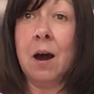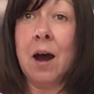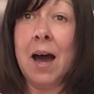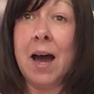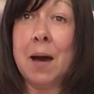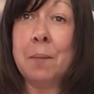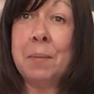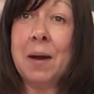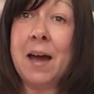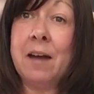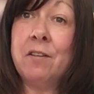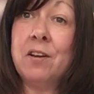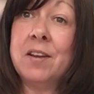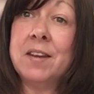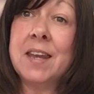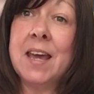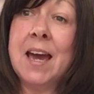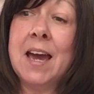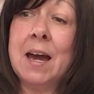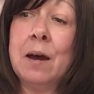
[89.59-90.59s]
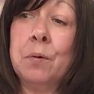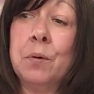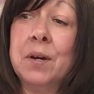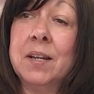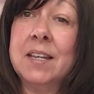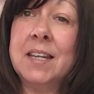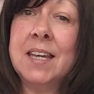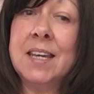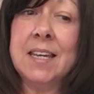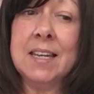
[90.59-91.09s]
Our parrot now
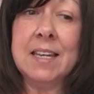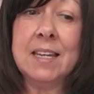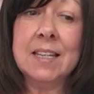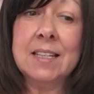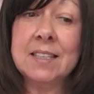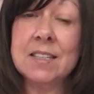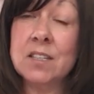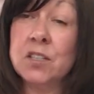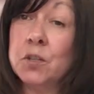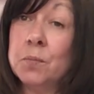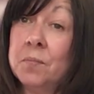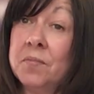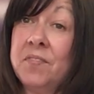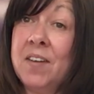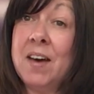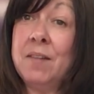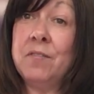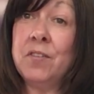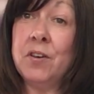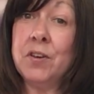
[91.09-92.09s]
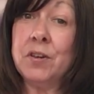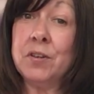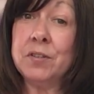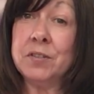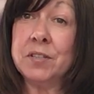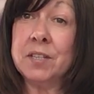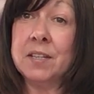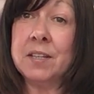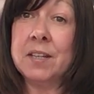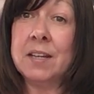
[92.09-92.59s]
needs some
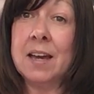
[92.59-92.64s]
feathers,